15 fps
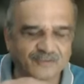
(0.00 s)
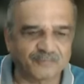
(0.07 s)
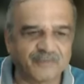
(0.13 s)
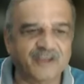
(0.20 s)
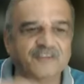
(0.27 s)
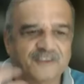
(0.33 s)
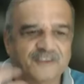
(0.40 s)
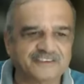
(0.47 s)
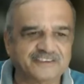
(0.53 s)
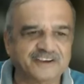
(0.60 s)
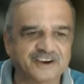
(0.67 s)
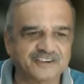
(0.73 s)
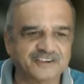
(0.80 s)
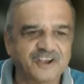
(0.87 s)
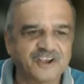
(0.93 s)

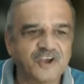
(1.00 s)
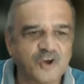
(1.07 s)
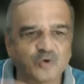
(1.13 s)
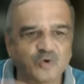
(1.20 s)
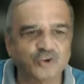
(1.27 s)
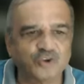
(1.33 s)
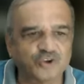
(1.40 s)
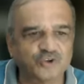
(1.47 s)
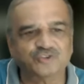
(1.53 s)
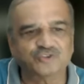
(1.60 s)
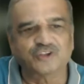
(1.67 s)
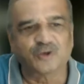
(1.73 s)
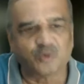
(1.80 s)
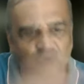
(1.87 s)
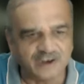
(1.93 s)
manufacturers who use
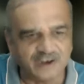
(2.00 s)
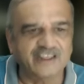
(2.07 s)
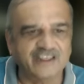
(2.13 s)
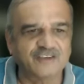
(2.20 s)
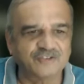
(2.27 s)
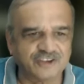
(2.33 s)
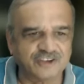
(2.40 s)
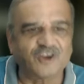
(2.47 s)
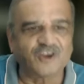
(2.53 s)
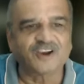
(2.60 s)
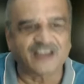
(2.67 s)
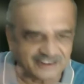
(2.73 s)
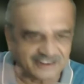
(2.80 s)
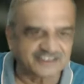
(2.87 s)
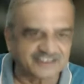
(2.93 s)
the whole leaves
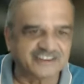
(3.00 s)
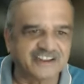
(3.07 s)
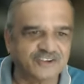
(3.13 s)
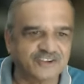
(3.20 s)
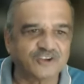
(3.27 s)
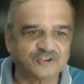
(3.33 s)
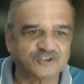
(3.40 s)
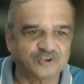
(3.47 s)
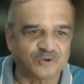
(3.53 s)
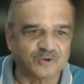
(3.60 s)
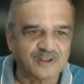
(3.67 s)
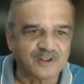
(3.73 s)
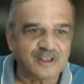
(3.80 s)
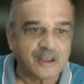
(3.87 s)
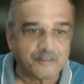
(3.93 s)
or other things also.
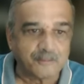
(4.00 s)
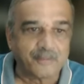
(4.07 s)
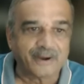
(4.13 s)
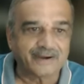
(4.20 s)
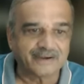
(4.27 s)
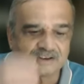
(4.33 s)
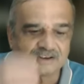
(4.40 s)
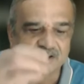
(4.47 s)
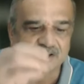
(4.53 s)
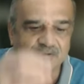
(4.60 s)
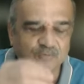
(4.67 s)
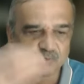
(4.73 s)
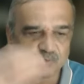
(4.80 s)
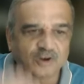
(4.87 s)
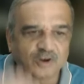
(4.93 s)
But the
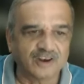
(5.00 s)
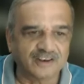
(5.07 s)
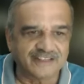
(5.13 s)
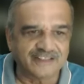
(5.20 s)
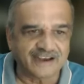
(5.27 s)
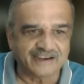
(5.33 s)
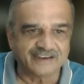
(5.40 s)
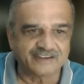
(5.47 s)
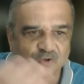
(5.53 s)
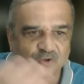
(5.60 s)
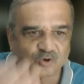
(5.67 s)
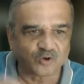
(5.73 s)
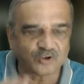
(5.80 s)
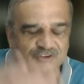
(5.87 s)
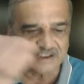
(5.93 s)
wool that
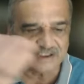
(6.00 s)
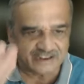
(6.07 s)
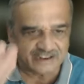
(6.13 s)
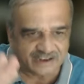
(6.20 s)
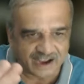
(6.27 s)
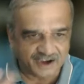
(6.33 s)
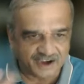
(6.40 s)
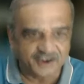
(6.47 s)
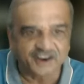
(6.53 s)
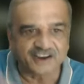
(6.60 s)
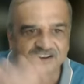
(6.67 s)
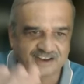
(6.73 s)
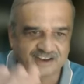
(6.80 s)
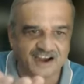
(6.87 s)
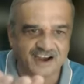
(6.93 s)
grows in
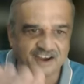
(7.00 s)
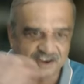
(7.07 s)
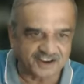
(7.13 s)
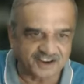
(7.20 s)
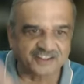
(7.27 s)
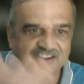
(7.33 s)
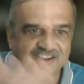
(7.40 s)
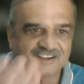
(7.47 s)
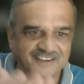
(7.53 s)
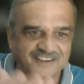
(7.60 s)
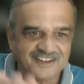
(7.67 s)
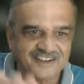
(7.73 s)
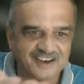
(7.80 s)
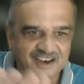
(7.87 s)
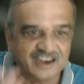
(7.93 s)
under the
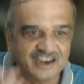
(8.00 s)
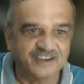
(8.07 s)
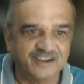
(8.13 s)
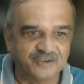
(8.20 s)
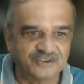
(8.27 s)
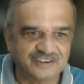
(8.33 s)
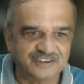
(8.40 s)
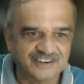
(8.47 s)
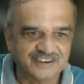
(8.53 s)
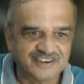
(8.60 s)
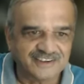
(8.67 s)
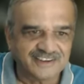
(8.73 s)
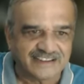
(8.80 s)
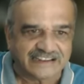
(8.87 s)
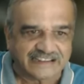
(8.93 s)
leaves,
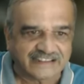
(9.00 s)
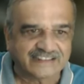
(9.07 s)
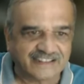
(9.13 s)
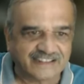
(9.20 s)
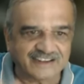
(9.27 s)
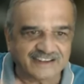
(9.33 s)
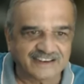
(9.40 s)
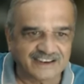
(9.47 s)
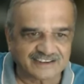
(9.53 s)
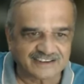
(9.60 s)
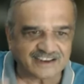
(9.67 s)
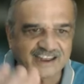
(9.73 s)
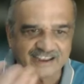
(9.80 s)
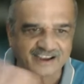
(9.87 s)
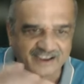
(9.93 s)
it's
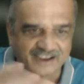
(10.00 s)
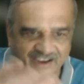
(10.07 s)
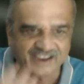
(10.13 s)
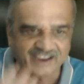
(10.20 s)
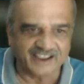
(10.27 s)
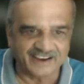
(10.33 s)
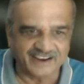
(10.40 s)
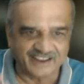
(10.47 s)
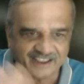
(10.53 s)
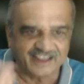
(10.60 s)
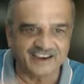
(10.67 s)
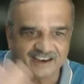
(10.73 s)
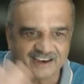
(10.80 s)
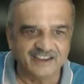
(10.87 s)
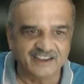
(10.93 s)
like a
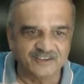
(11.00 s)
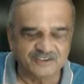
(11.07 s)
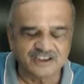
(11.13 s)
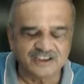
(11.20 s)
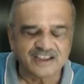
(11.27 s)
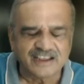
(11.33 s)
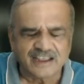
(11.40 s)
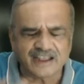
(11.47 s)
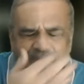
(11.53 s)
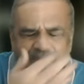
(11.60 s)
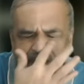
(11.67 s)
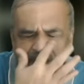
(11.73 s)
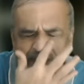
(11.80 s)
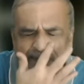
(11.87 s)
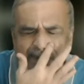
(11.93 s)
hairy leaves,
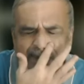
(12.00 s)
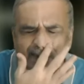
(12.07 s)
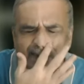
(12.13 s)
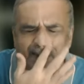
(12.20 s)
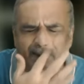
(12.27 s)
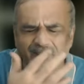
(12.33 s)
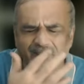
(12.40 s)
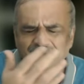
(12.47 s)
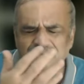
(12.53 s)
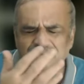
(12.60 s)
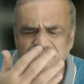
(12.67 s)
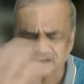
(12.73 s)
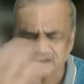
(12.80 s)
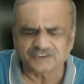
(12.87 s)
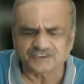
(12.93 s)
hairy
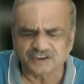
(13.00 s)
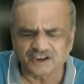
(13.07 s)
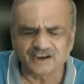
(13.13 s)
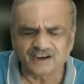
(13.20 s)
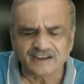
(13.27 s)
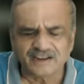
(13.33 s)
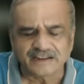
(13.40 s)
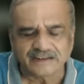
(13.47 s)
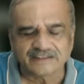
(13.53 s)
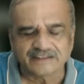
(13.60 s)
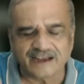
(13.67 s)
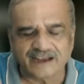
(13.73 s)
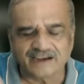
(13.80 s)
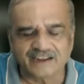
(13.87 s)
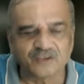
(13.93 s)
structure,
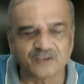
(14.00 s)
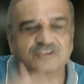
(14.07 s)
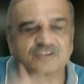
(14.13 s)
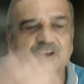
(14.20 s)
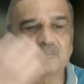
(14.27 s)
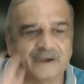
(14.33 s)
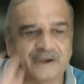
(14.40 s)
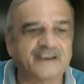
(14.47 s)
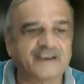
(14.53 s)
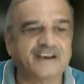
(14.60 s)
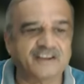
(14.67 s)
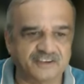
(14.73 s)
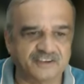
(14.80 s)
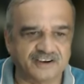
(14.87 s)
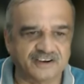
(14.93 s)
that gives a better
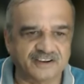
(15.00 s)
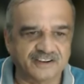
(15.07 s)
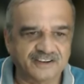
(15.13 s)
result.